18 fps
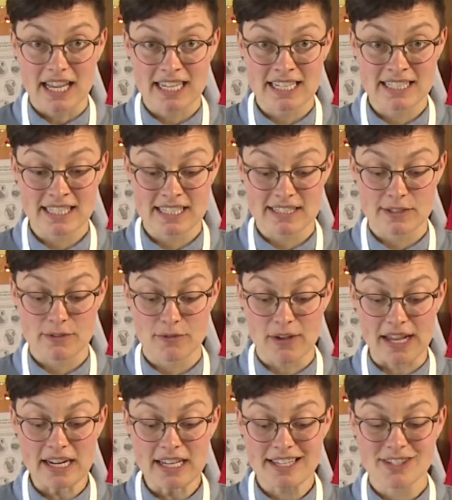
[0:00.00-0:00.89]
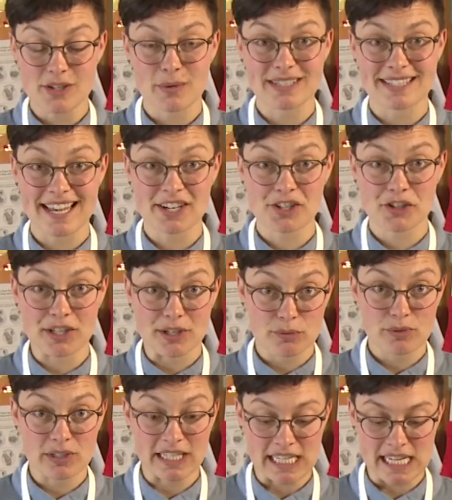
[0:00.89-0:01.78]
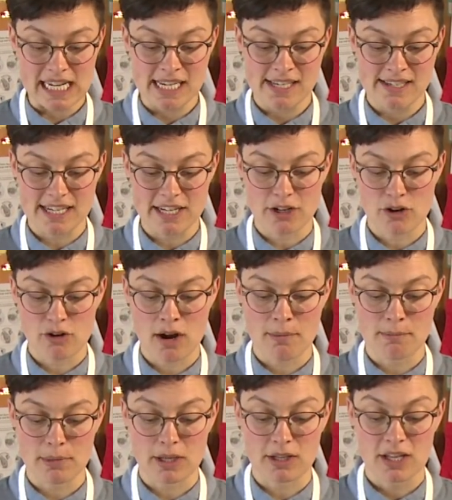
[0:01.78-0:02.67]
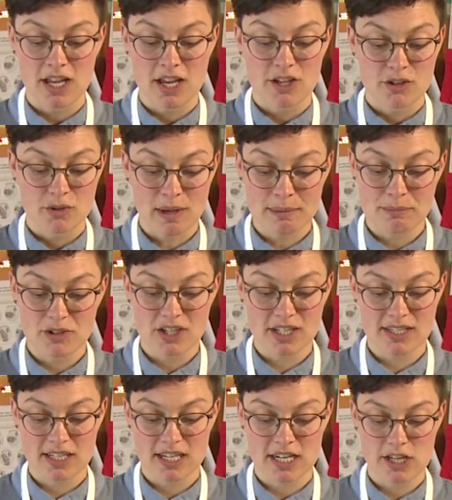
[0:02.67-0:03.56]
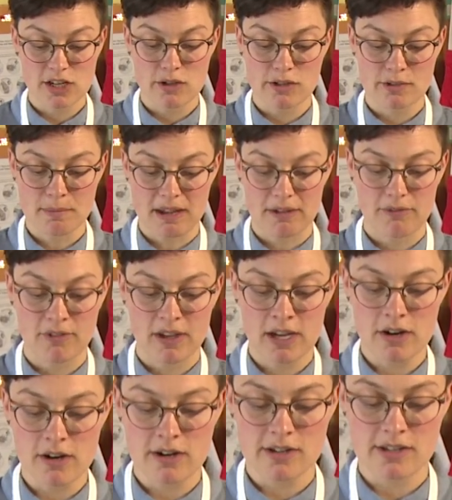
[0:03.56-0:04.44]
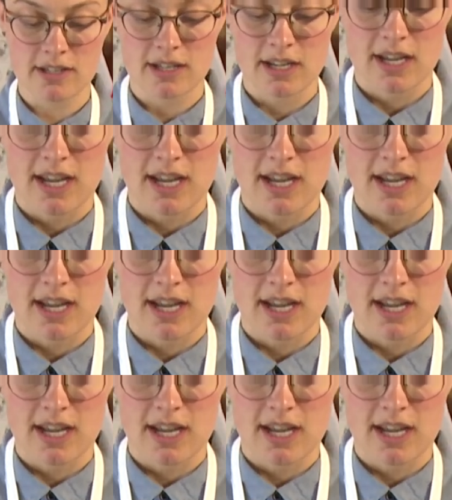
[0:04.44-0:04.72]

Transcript: This is feta, so it's actually really easy to crumble. So I'm just gonna use my fingers